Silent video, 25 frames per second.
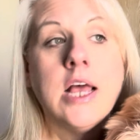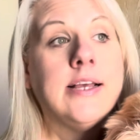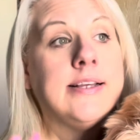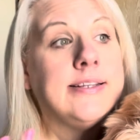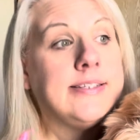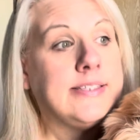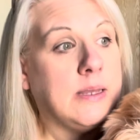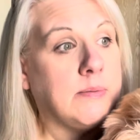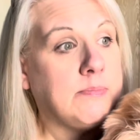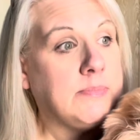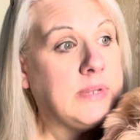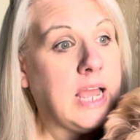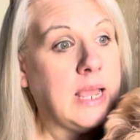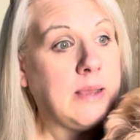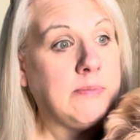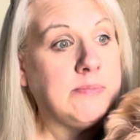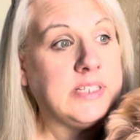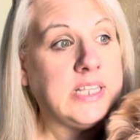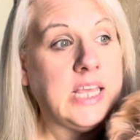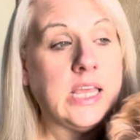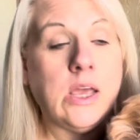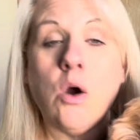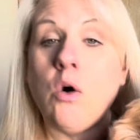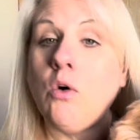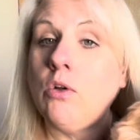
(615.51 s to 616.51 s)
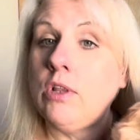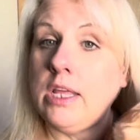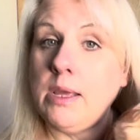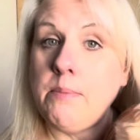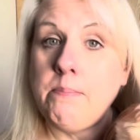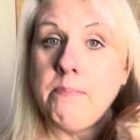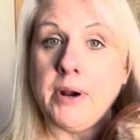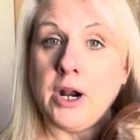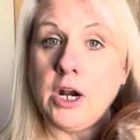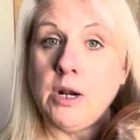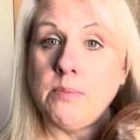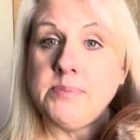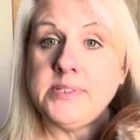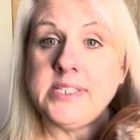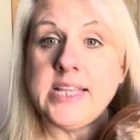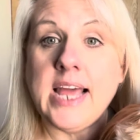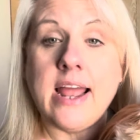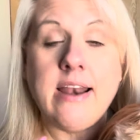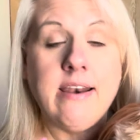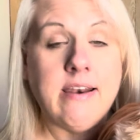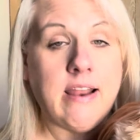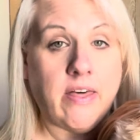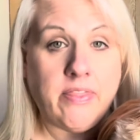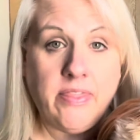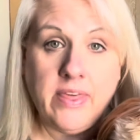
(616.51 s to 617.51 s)
Sometimes he only burps
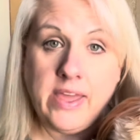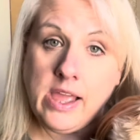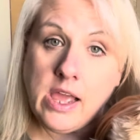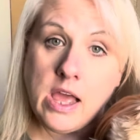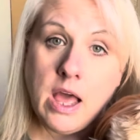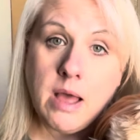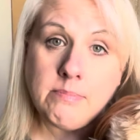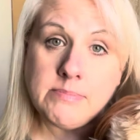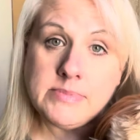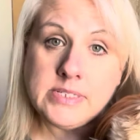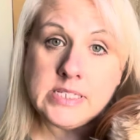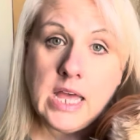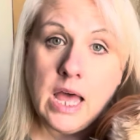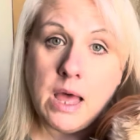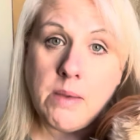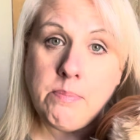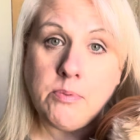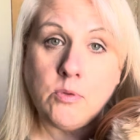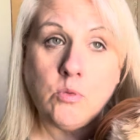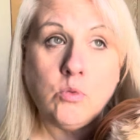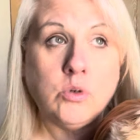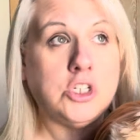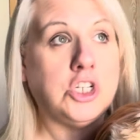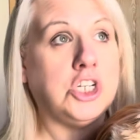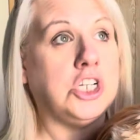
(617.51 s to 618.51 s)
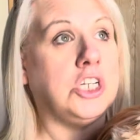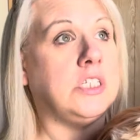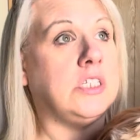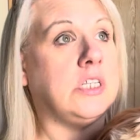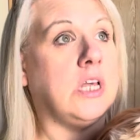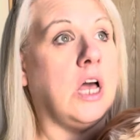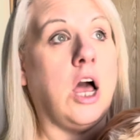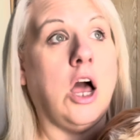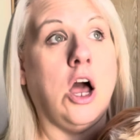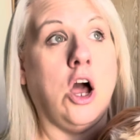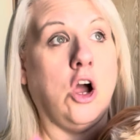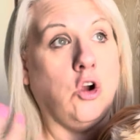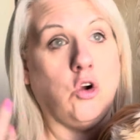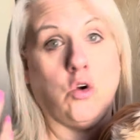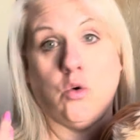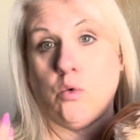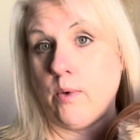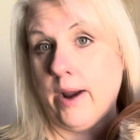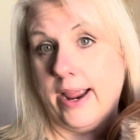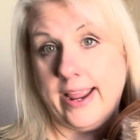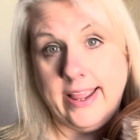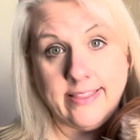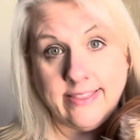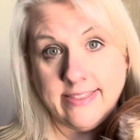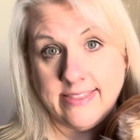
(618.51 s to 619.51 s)
and nothing comes up, which is a
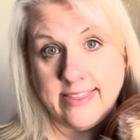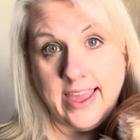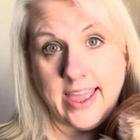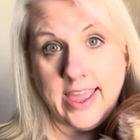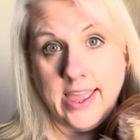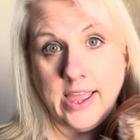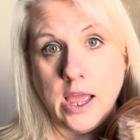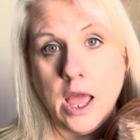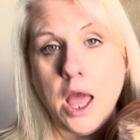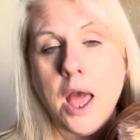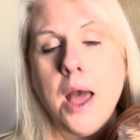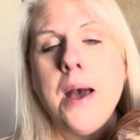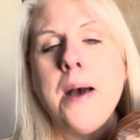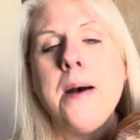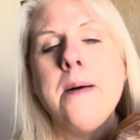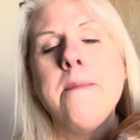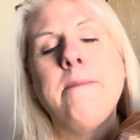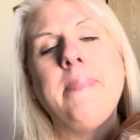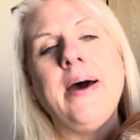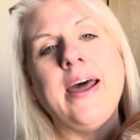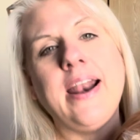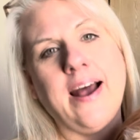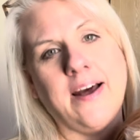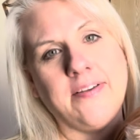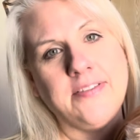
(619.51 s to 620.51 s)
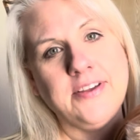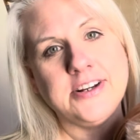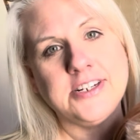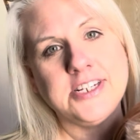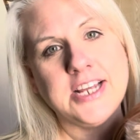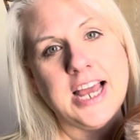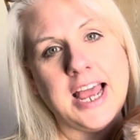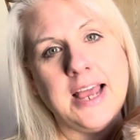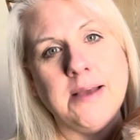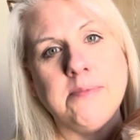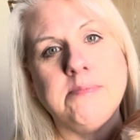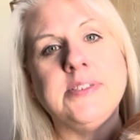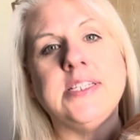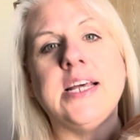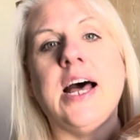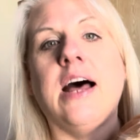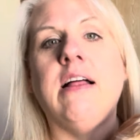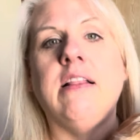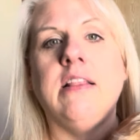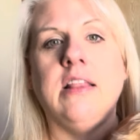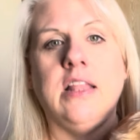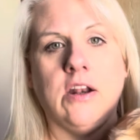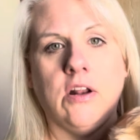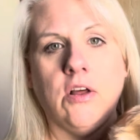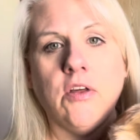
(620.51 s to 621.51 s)
great thing. But other times
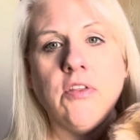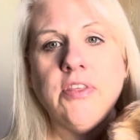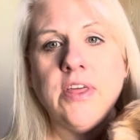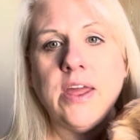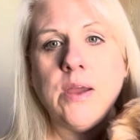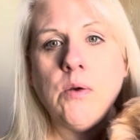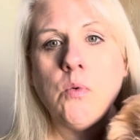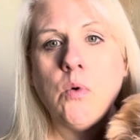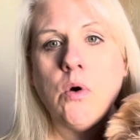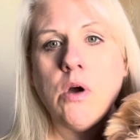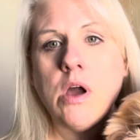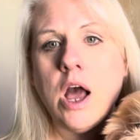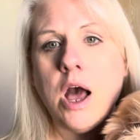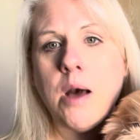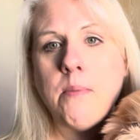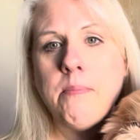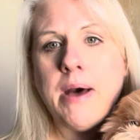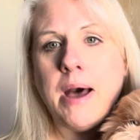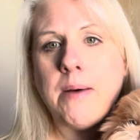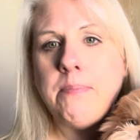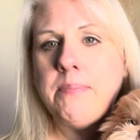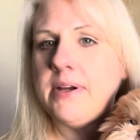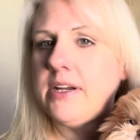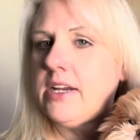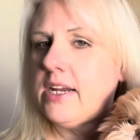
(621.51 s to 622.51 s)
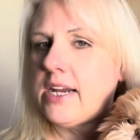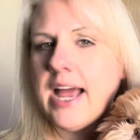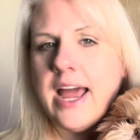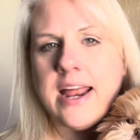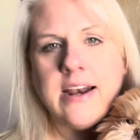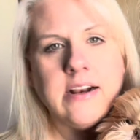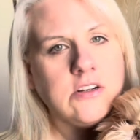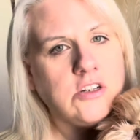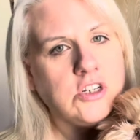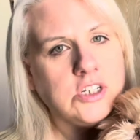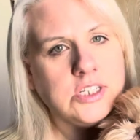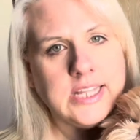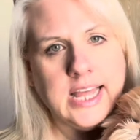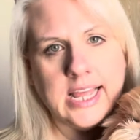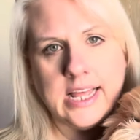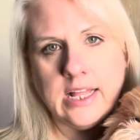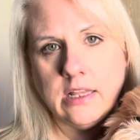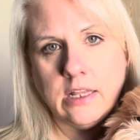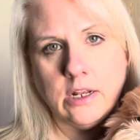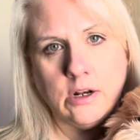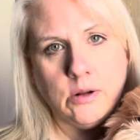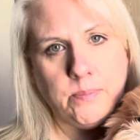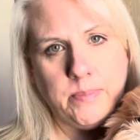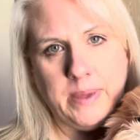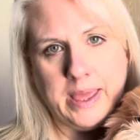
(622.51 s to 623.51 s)
a little thing will come up, kind of just like a
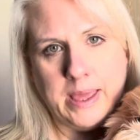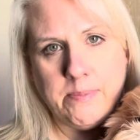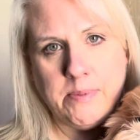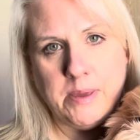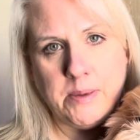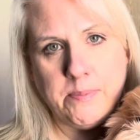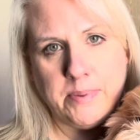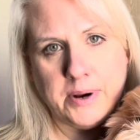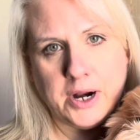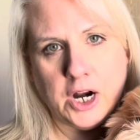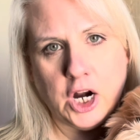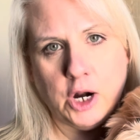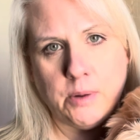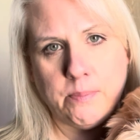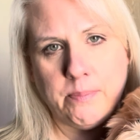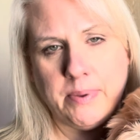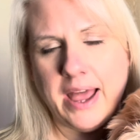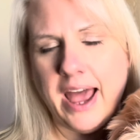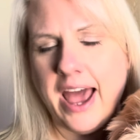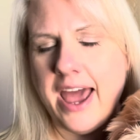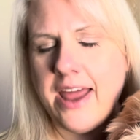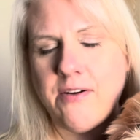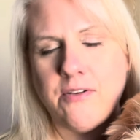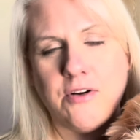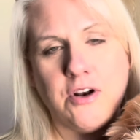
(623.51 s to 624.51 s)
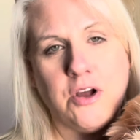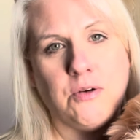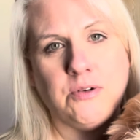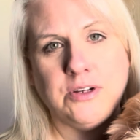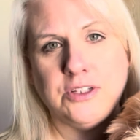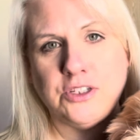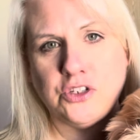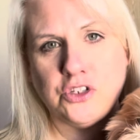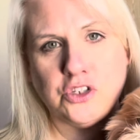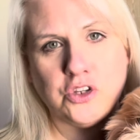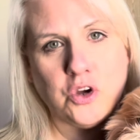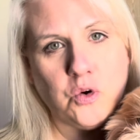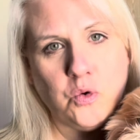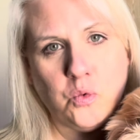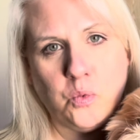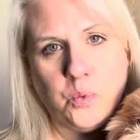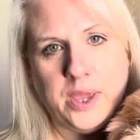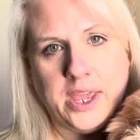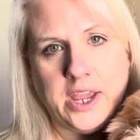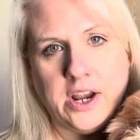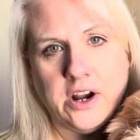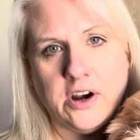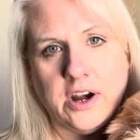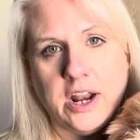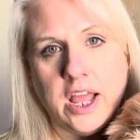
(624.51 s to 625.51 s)
little baby burp. I don't know. It's so
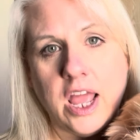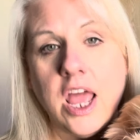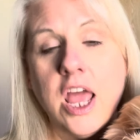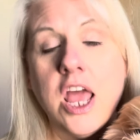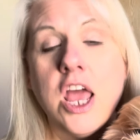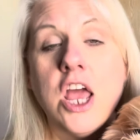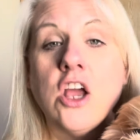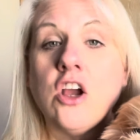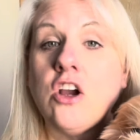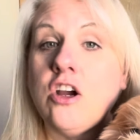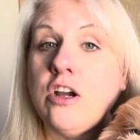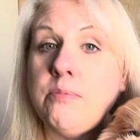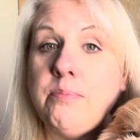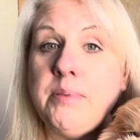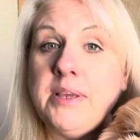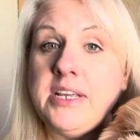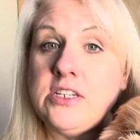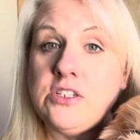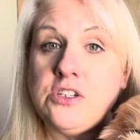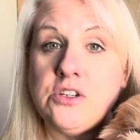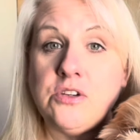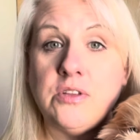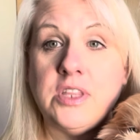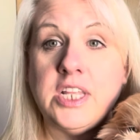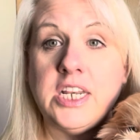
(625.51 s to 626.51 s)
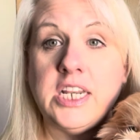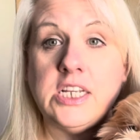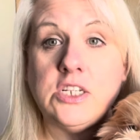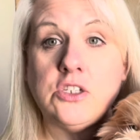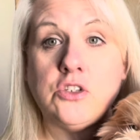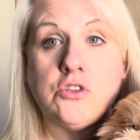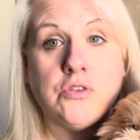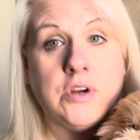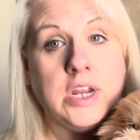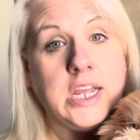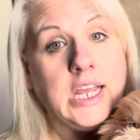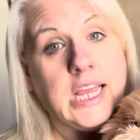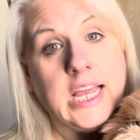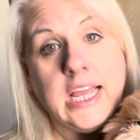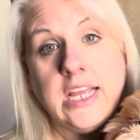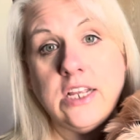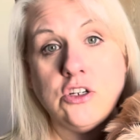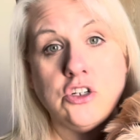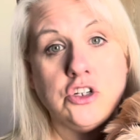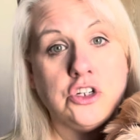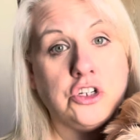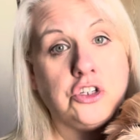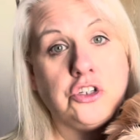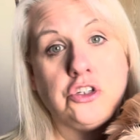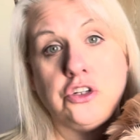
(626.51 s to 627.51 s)
weird. Could be too that he's drinking
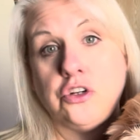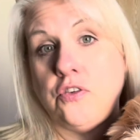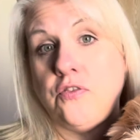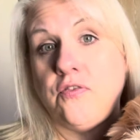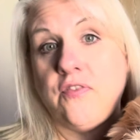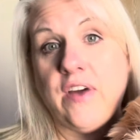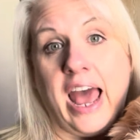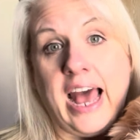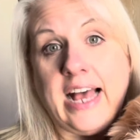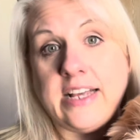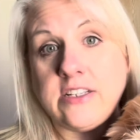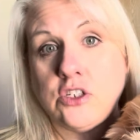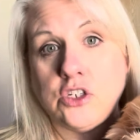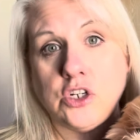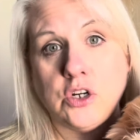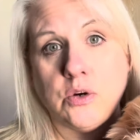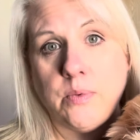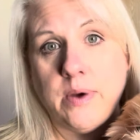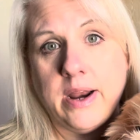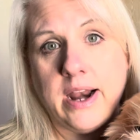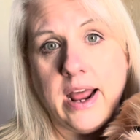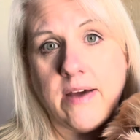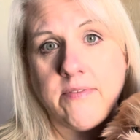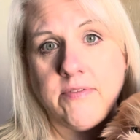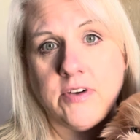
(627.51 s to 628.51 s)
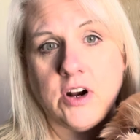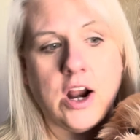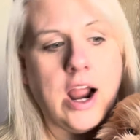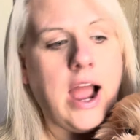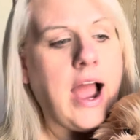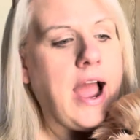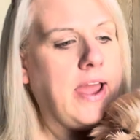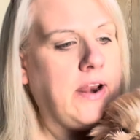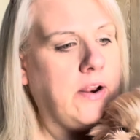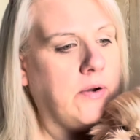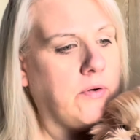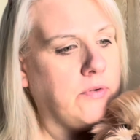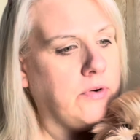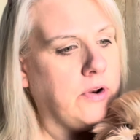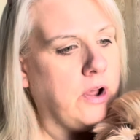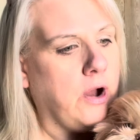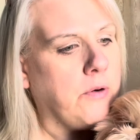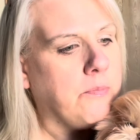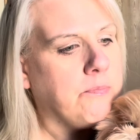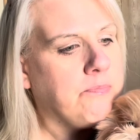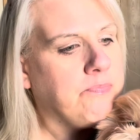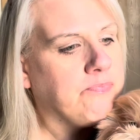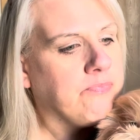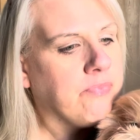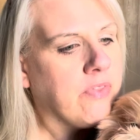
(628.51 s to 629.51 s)
just too fast or whatever. I don't
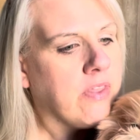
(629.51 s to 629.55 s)
know.